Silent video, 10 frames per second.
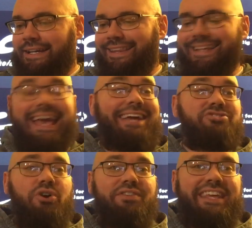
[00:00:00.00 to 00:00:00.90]
The
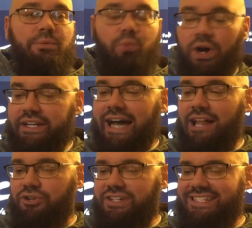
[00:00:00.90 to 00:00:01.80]
Canes are the
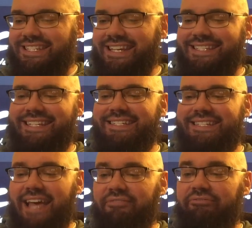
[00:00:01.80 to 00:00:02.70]

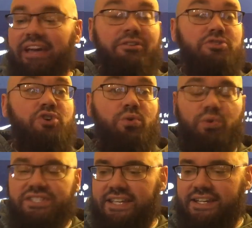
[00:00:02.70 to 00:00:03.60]
$1.60 favorite, total
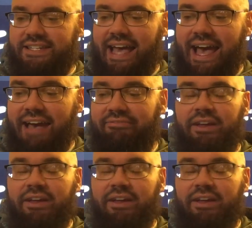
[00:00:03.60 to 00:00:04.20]
at 6.5.